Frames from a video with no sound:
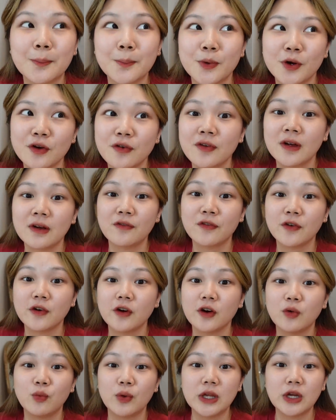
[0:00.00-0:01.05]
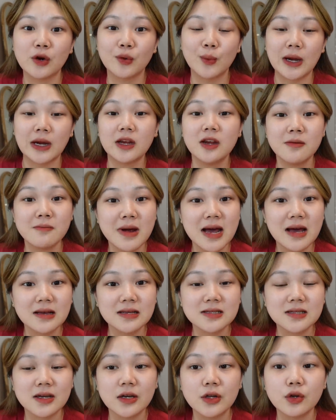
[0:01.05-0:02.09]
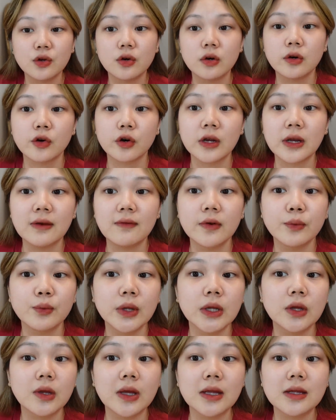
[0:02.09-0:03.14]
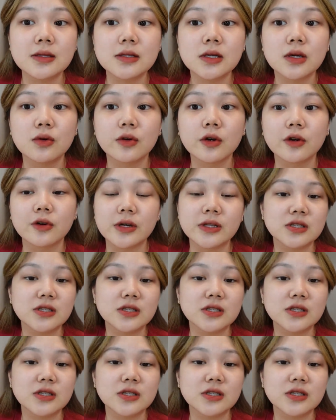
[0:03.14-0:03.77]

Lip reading: Perfect for when you're wearing your mask, ganon, or even when you eat siguro.